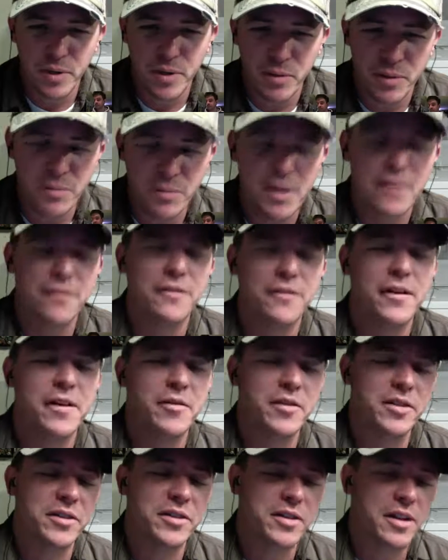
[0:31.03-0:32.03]
one of my
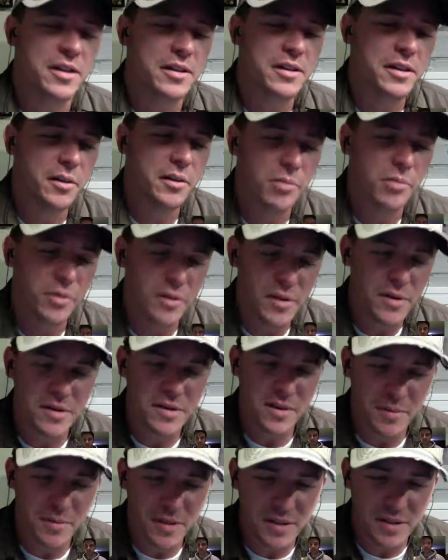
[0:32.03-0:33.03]
favorite San Diego
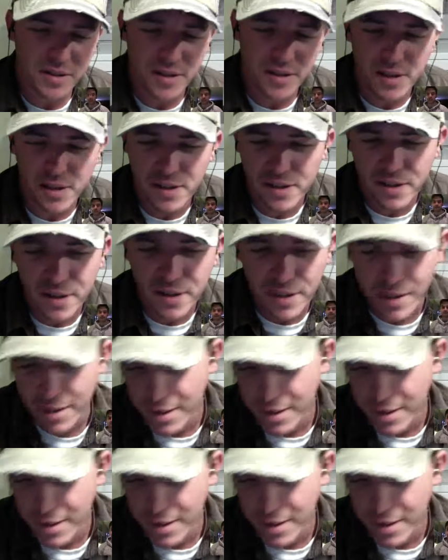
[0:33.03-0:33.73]
breweries, I must say.